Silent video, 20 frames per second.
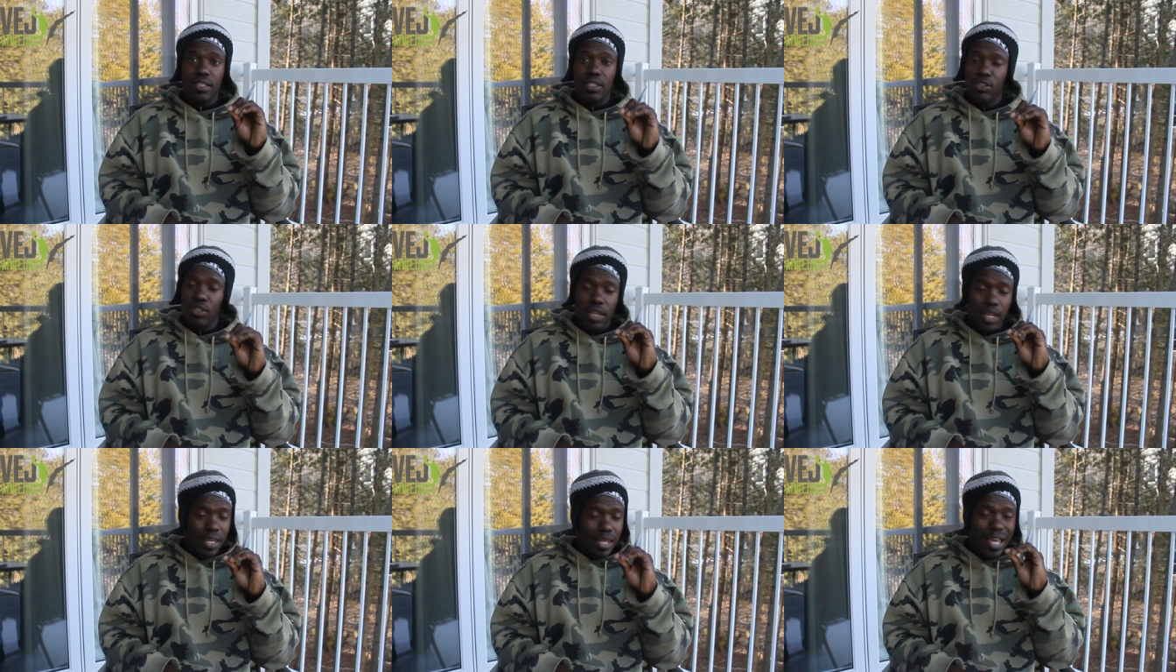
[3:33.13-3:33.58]

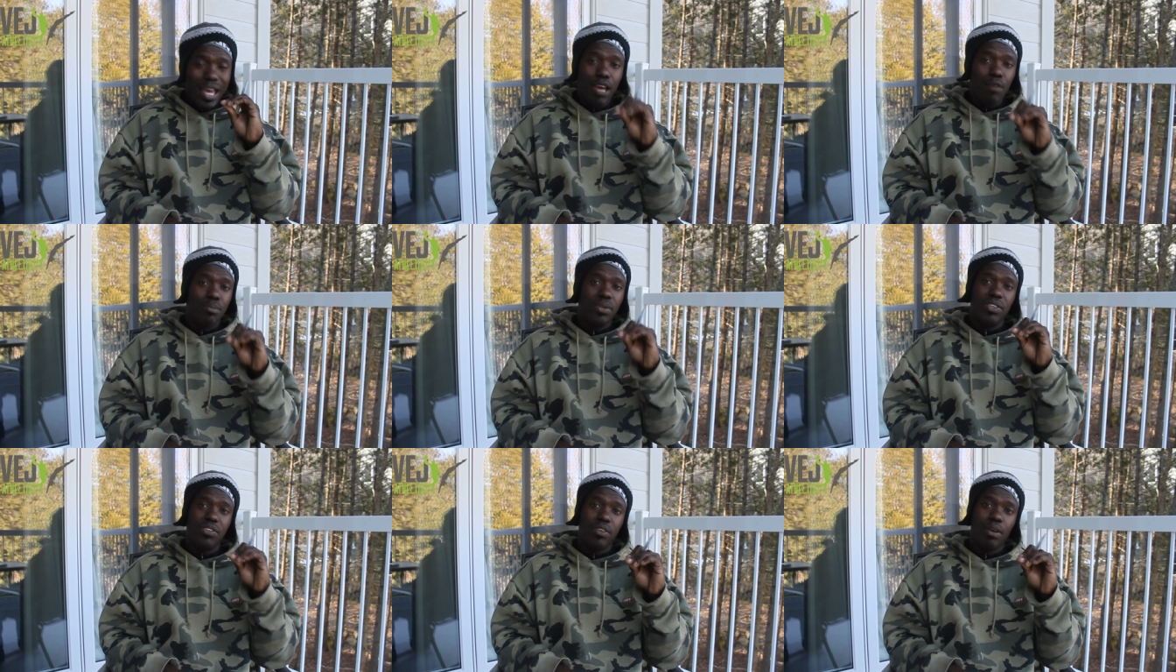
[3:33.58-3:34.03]
It can't
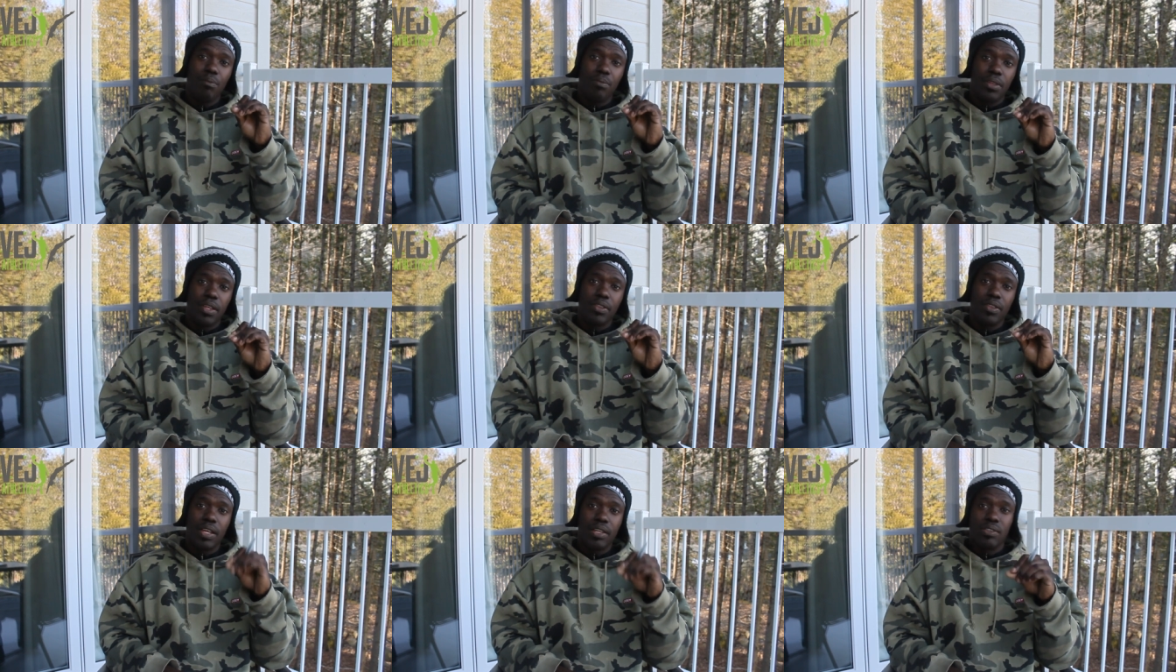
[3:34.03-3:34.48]
be
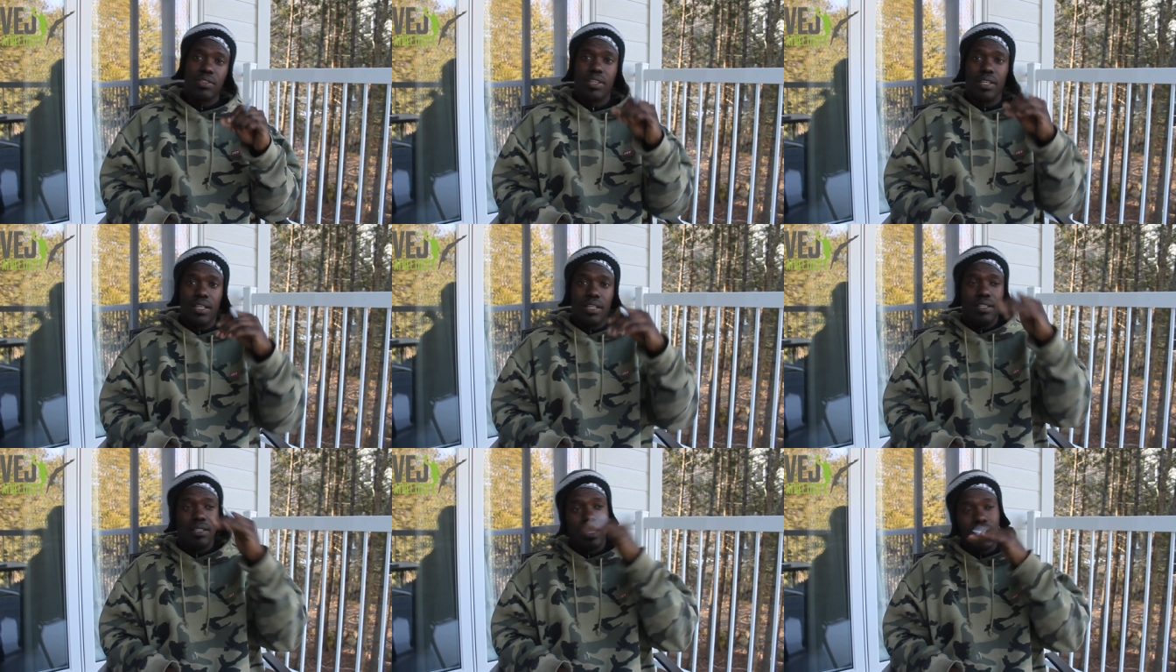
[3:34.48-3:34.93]
something that's
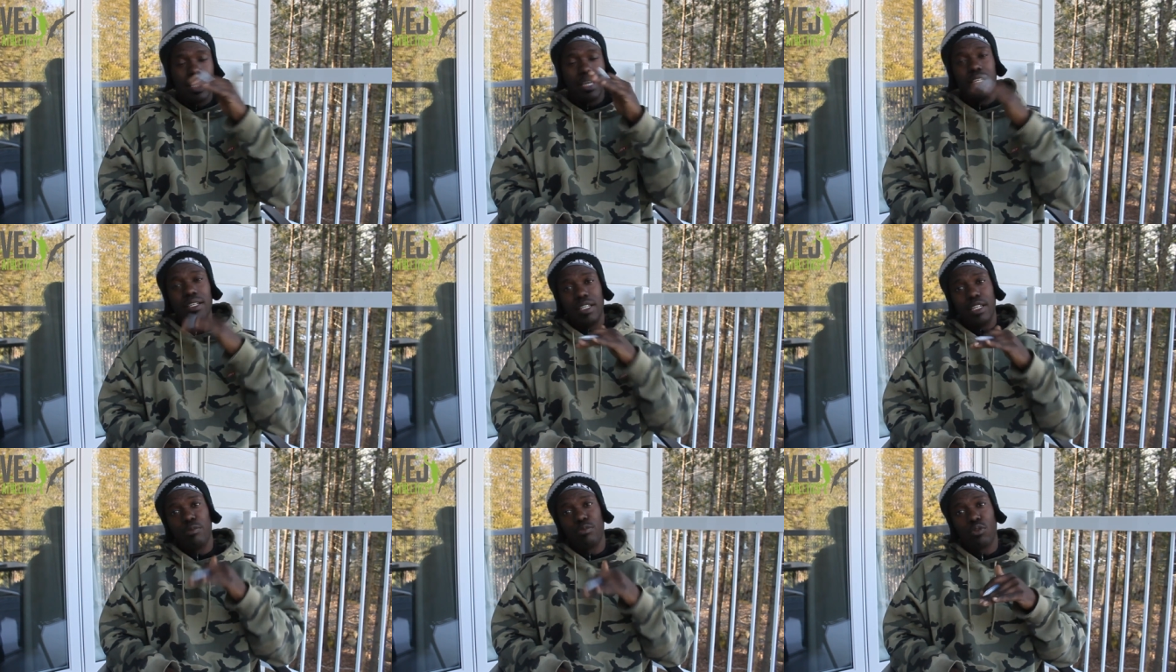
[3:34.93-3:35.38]
going to dig a
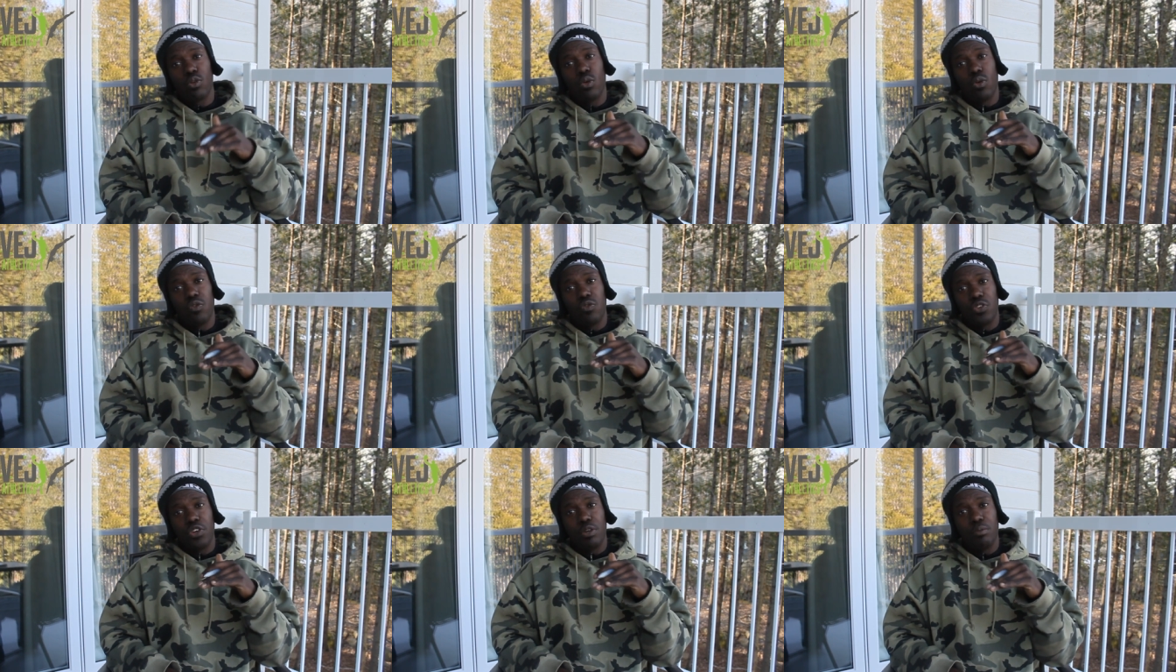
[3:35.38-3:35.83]
deeper
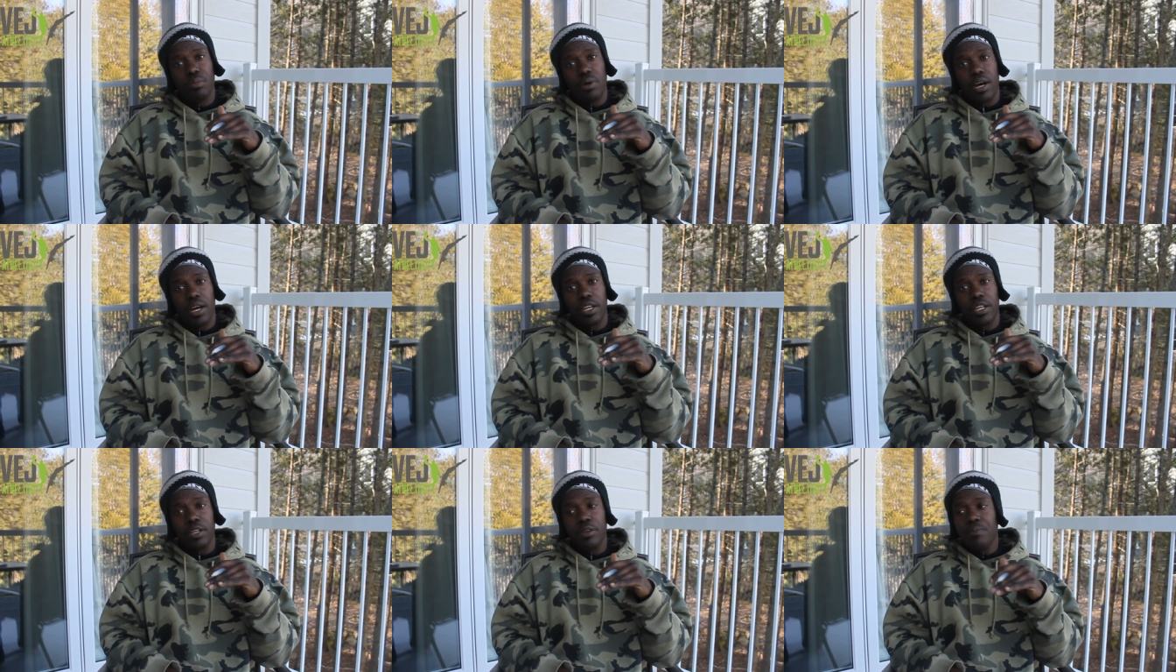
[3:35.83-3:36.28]
hole for your
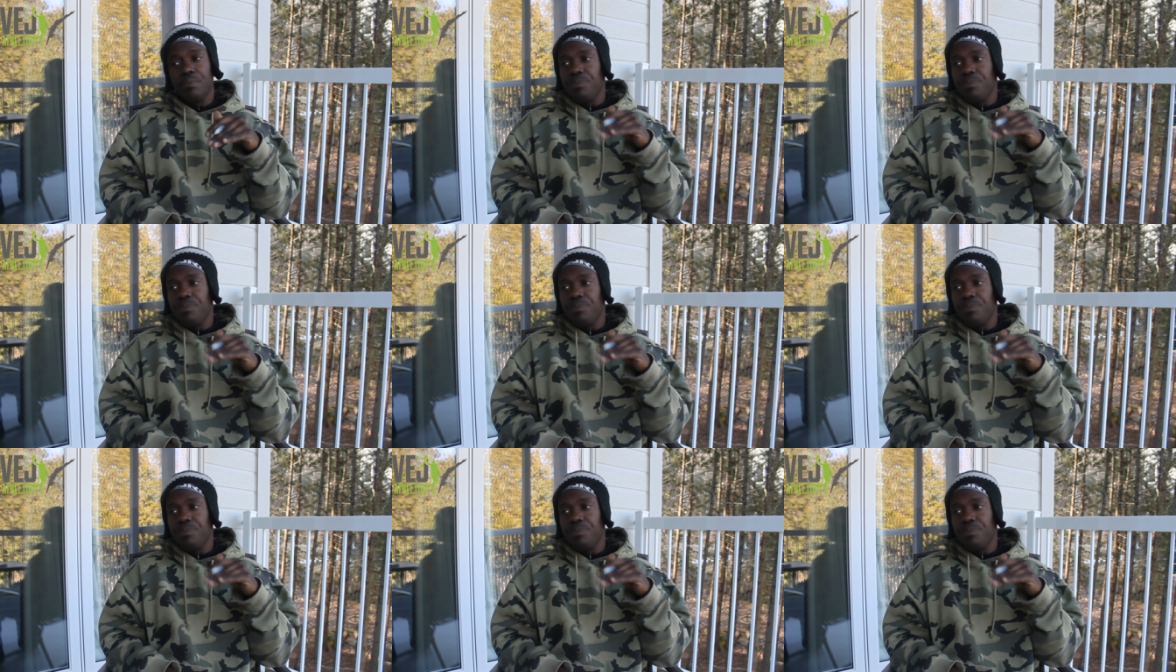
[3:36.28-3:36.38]
body,